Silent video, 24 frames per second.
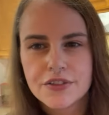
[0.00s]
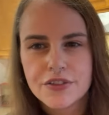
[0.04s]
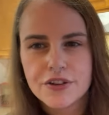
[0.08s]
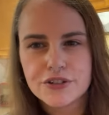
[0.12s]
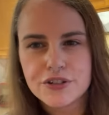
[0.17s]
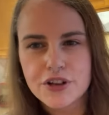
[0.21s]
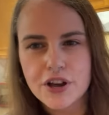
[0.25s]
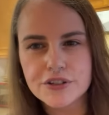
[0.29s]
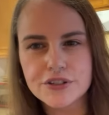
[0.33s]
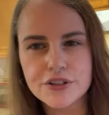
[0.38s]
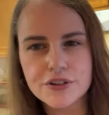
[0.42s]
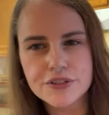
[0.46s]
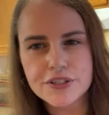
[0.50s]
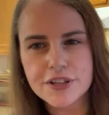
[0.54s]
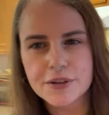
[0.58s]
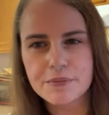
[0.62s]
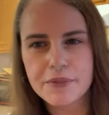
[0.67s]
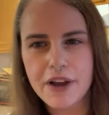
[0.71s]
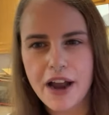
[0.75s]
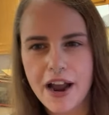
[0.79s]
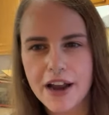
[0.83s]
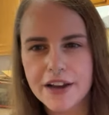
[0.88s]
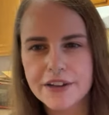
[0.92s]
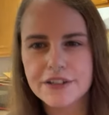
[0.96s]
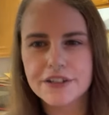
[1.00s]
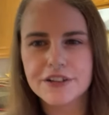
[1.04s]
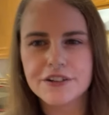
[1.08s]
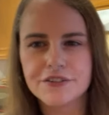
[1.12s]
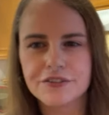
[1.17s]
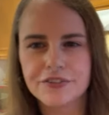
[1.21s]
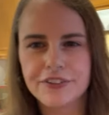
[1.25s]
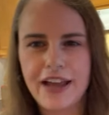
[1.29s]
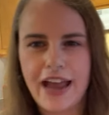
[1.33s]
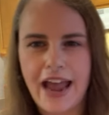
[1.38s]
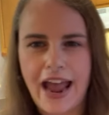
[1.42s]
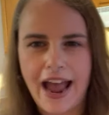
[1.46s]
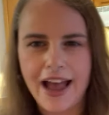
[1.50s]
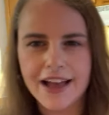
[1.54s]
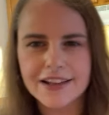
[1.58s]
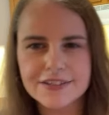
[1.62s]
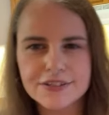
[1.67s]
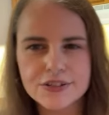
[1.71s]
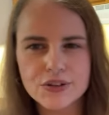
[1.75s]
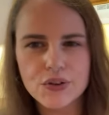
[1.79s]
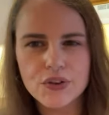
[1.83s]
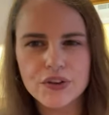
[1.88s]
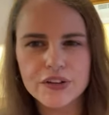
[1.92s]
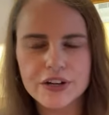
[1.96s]
There's also some kind of
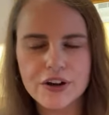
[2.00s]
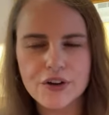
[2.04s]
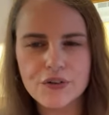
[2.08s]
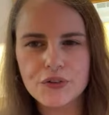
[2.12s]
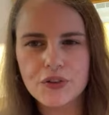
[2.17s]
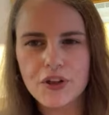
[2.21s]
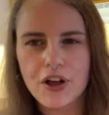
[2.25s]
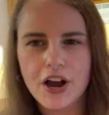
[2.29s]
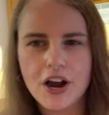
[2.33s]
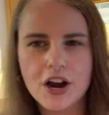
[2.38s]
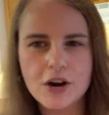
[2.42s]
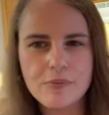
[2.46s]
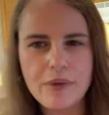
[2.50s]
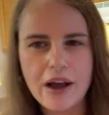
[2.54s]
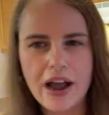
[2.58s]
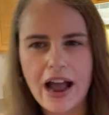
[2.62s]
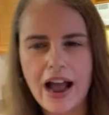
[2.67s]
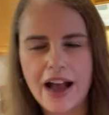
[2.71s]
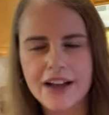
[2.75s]
castle in Oklahoma.